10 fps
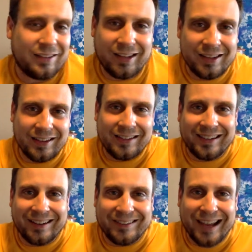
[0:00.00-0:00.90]
He's
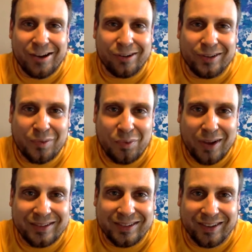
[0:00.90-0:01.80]
an entertainer. He's a
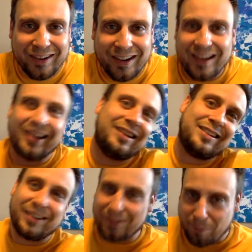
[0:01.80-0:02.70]
wrestler. And he
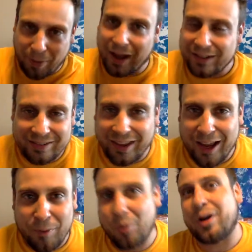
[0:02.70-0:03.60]
gives a body
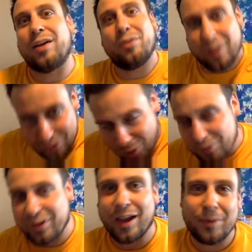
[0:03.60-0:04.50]
slam or whatever, a choke
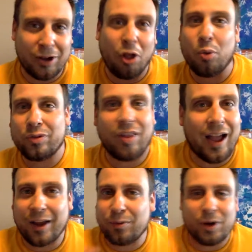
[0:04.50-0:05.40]
slam, a
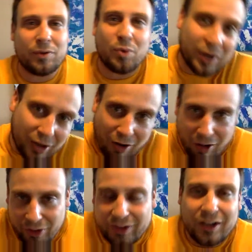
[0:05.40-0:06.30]
clothesline, whatever you want to
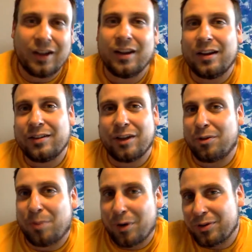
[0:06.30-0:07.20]
call it, to the
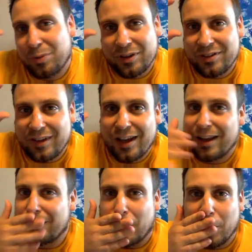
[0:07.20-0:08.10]
other person with a
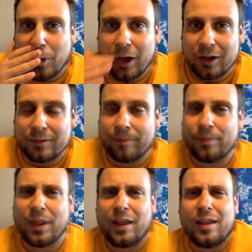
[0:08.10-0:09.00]
CNN logo on it.
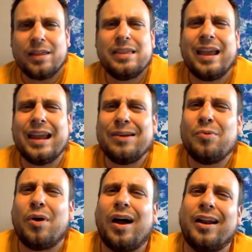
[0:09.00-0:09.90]
They
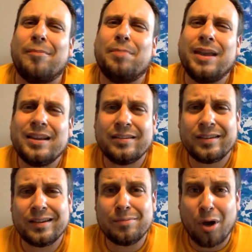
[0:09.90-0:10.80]
want to piss
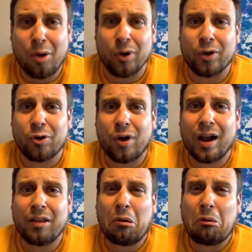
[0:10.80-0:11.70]
and moan and
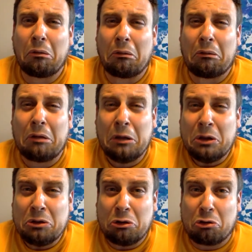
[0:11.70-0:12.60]
cry, oh,
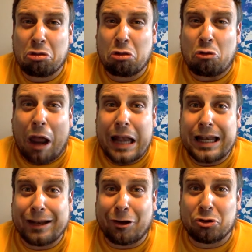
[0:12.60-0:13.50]
you're
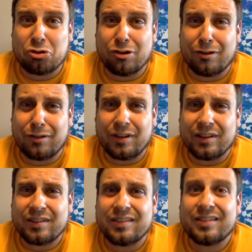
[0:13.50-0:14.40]
threatening our
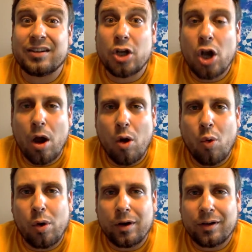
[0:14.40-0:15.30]
journalists.
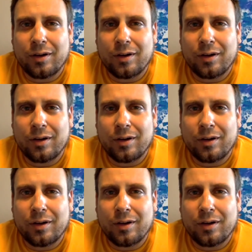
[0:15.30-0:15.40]
No.